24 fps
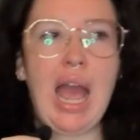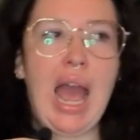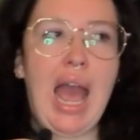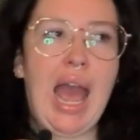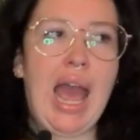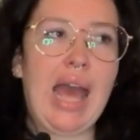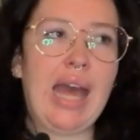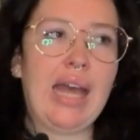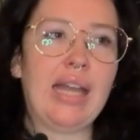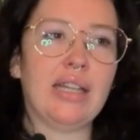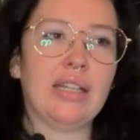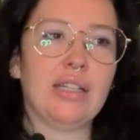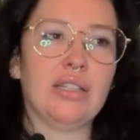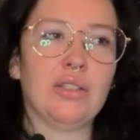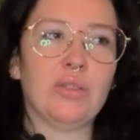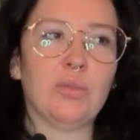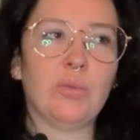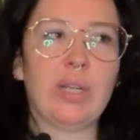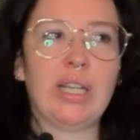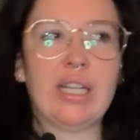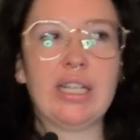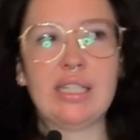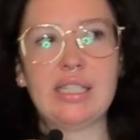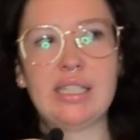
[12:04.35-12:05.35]
And
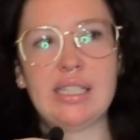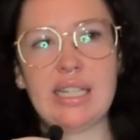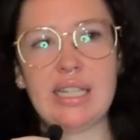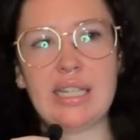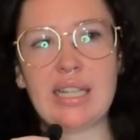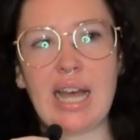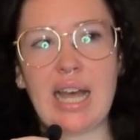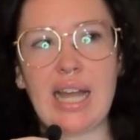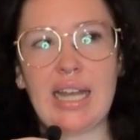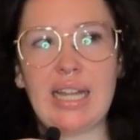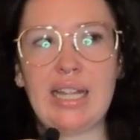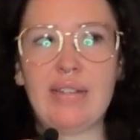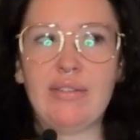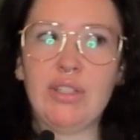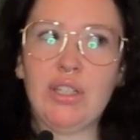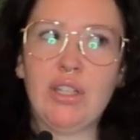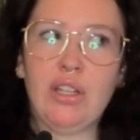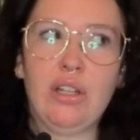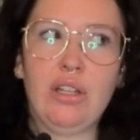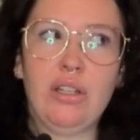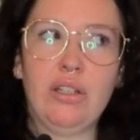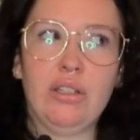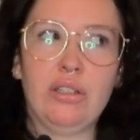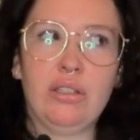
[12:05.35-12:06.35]
we can see that, even
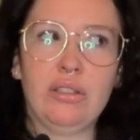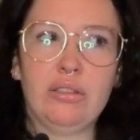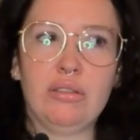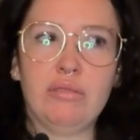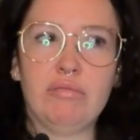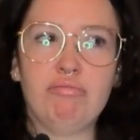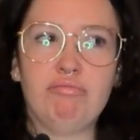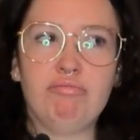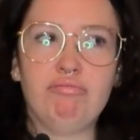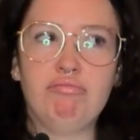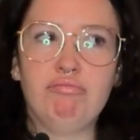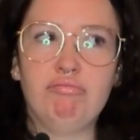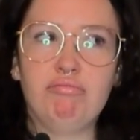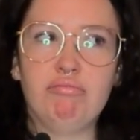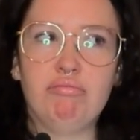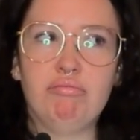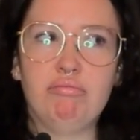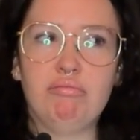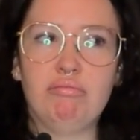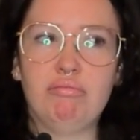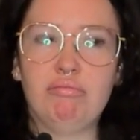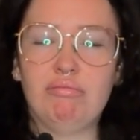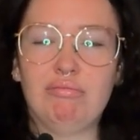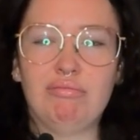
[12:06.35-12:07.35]
though
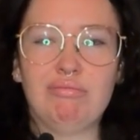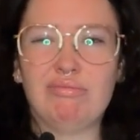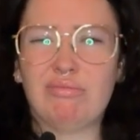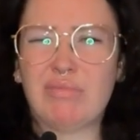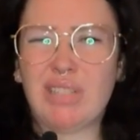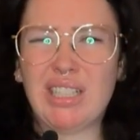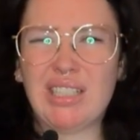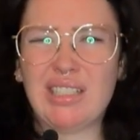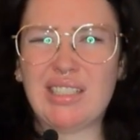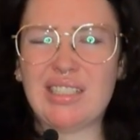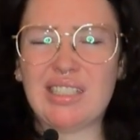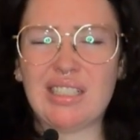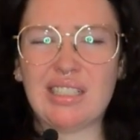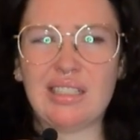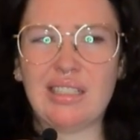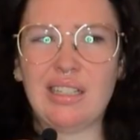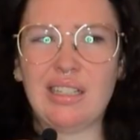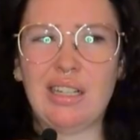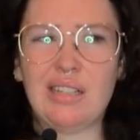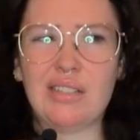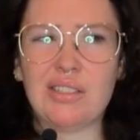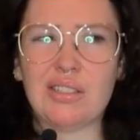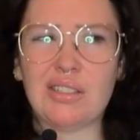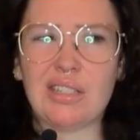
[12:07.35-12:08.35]
realistically
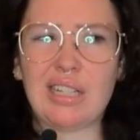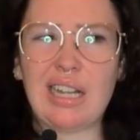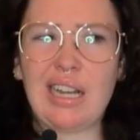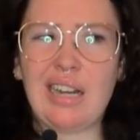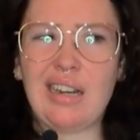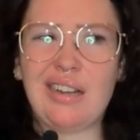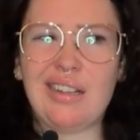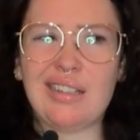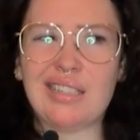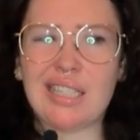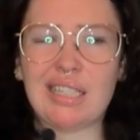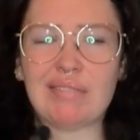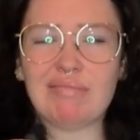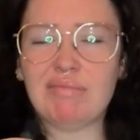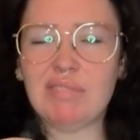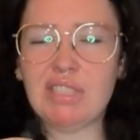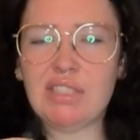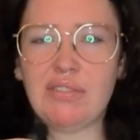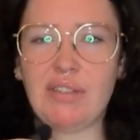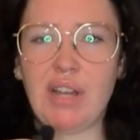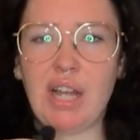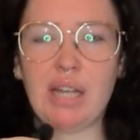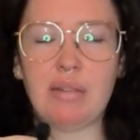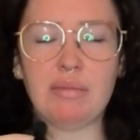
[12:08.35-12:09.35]
I was looking at it and I was like, it's
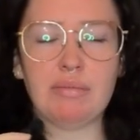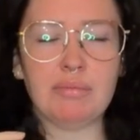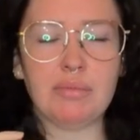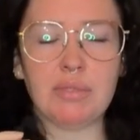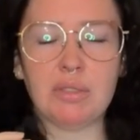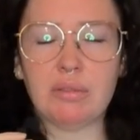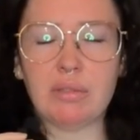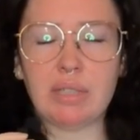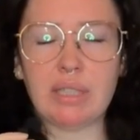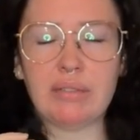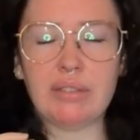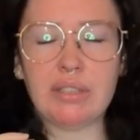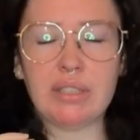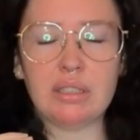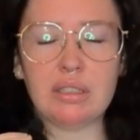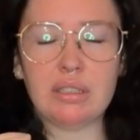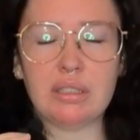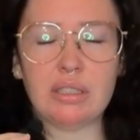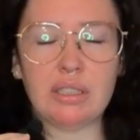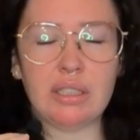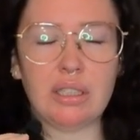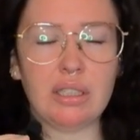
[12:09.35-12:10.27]
fine, but whatever.